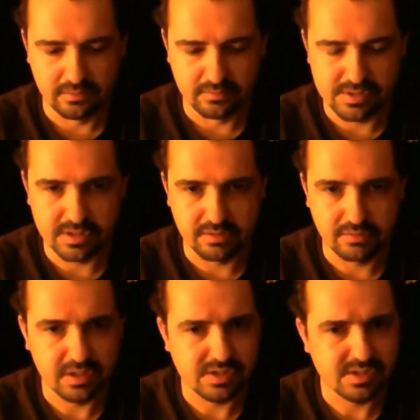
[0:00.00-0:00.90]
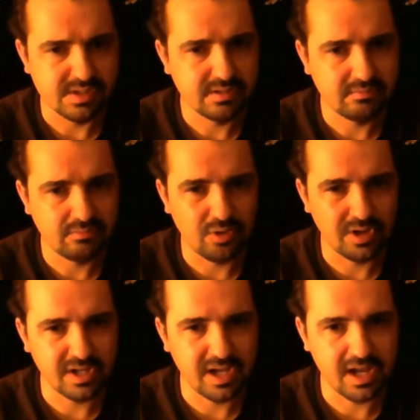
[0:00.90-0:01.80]
The stout has
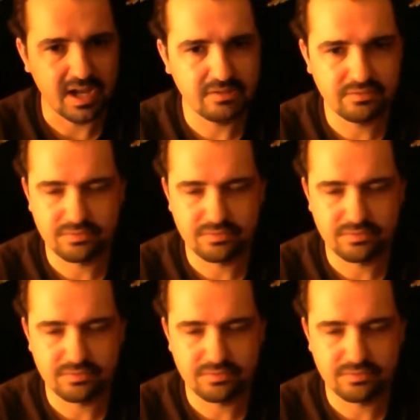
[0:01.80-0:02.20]
1.5.